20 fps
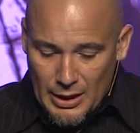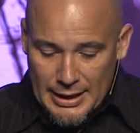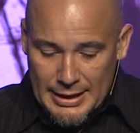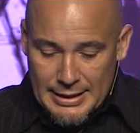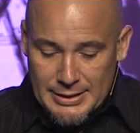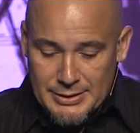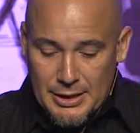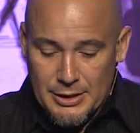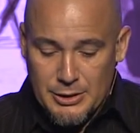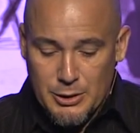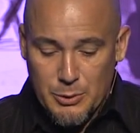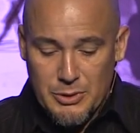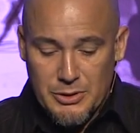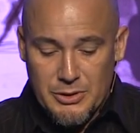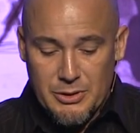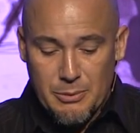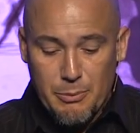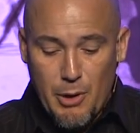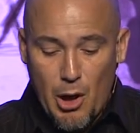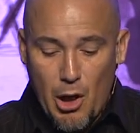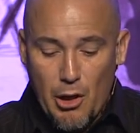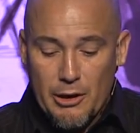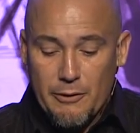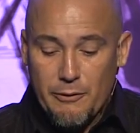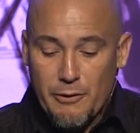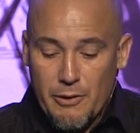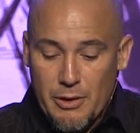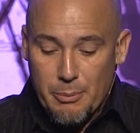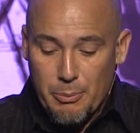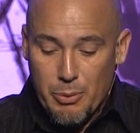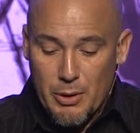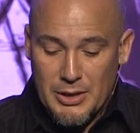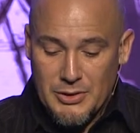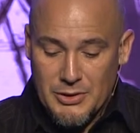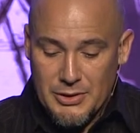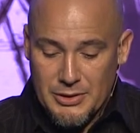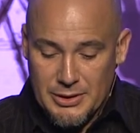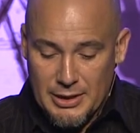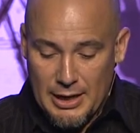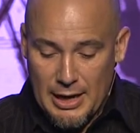It says it was symbolic
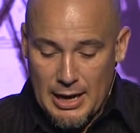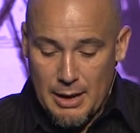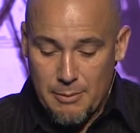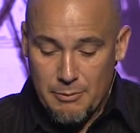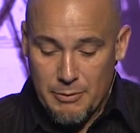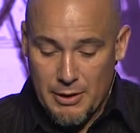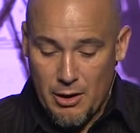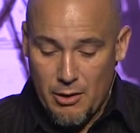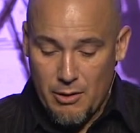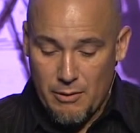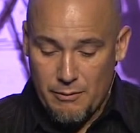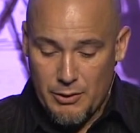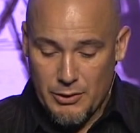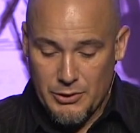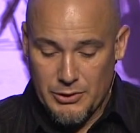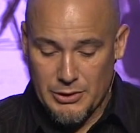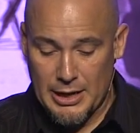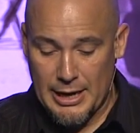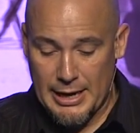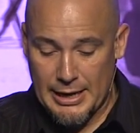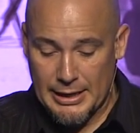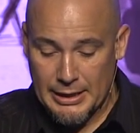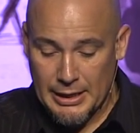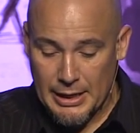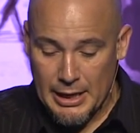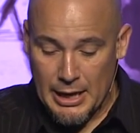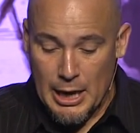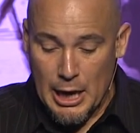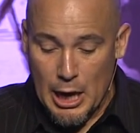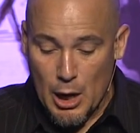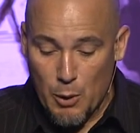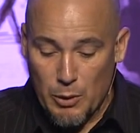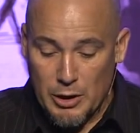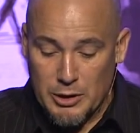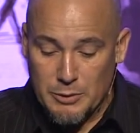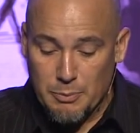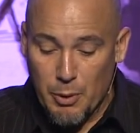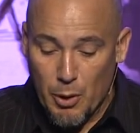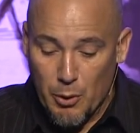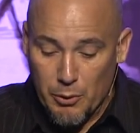present time, there in verse 9, in
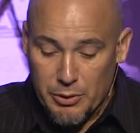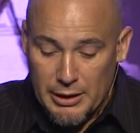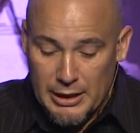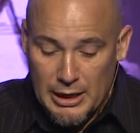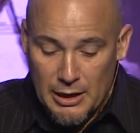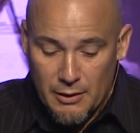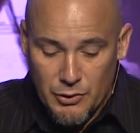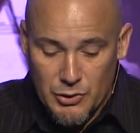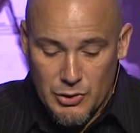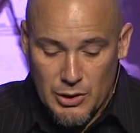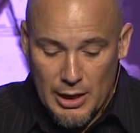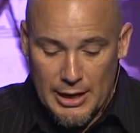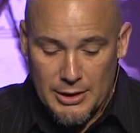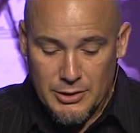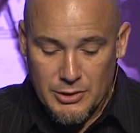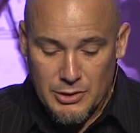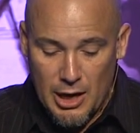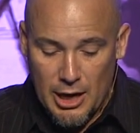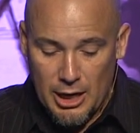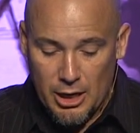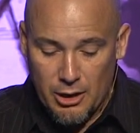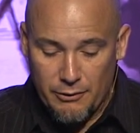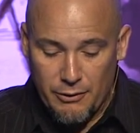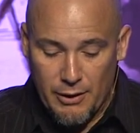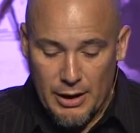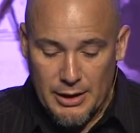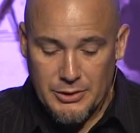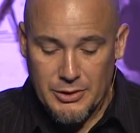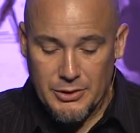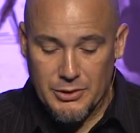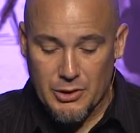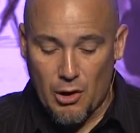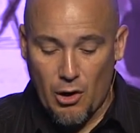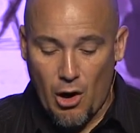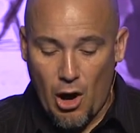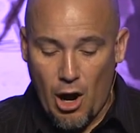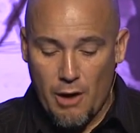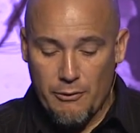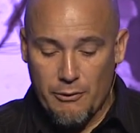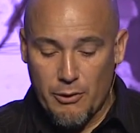which both gifts and sacrifices are
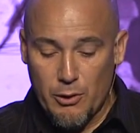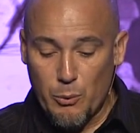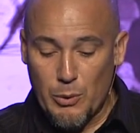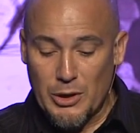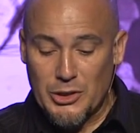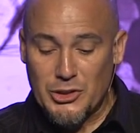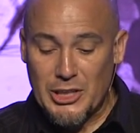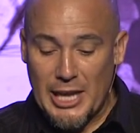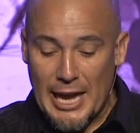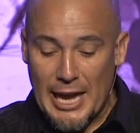offered, which